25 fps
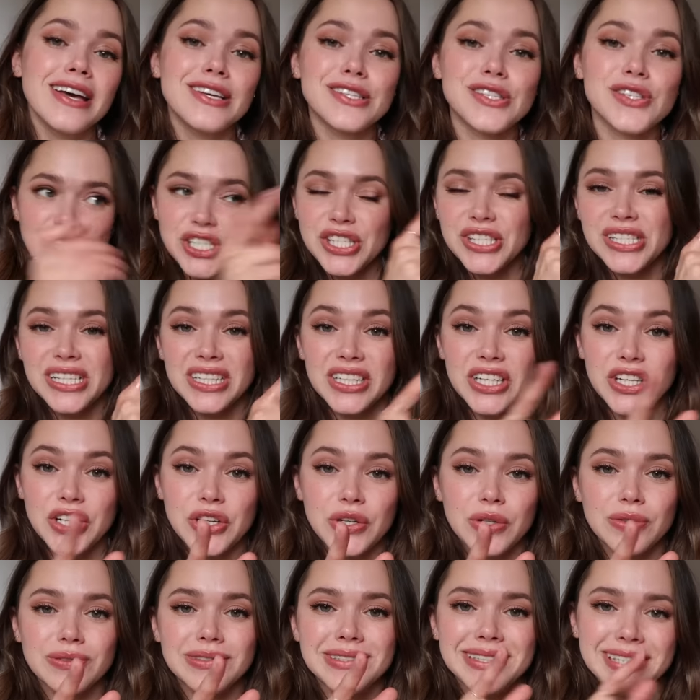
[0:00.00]
It's just a
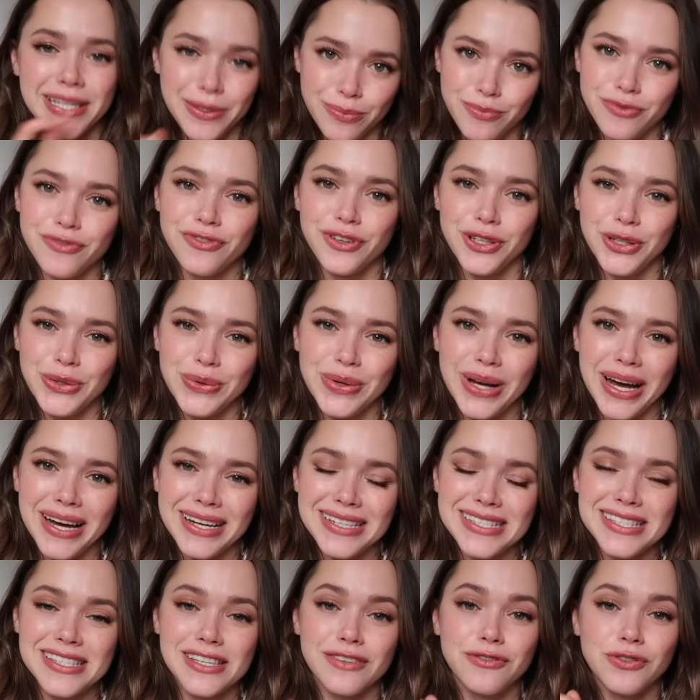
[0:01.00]
little tip for you guys.